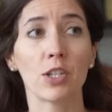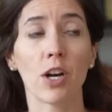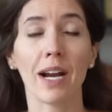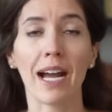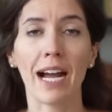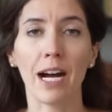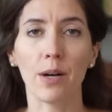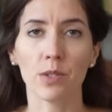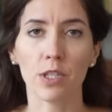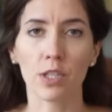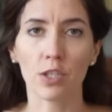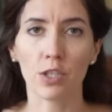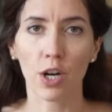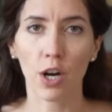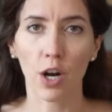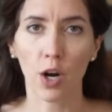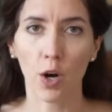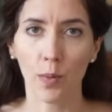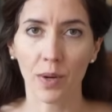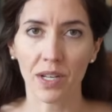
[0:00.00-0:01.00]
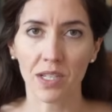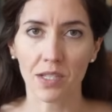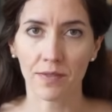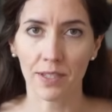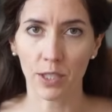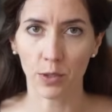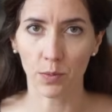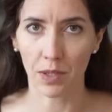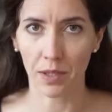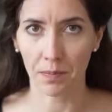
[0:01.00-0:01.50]
our houses are always
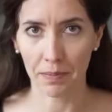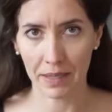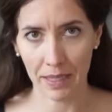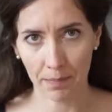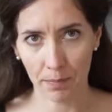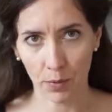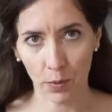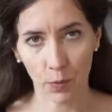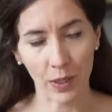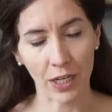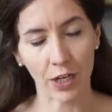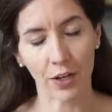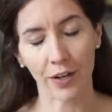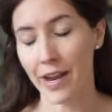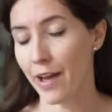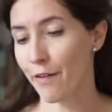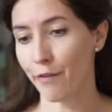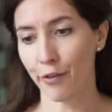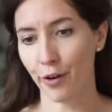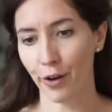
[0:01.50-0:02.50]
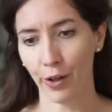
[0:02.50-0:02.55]
filled with people. We are never